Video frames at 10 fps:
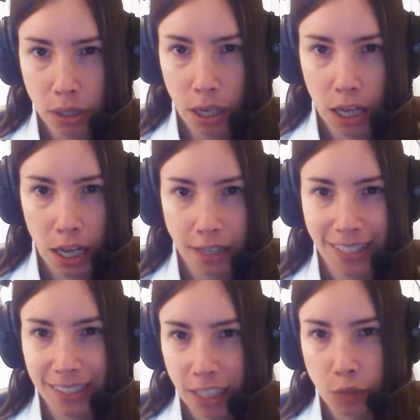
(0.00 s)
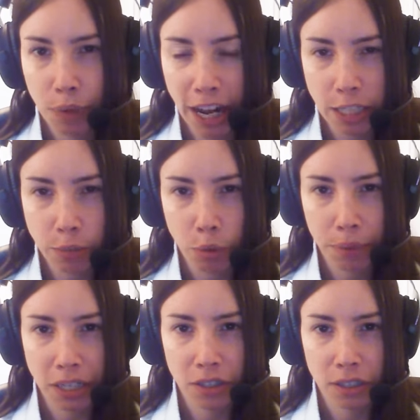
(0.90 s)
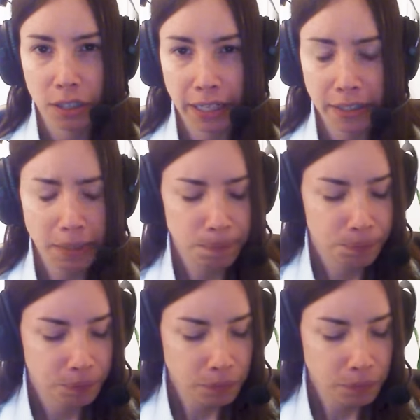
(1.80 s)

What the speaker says: Technically, it's possible, but it's unlikely.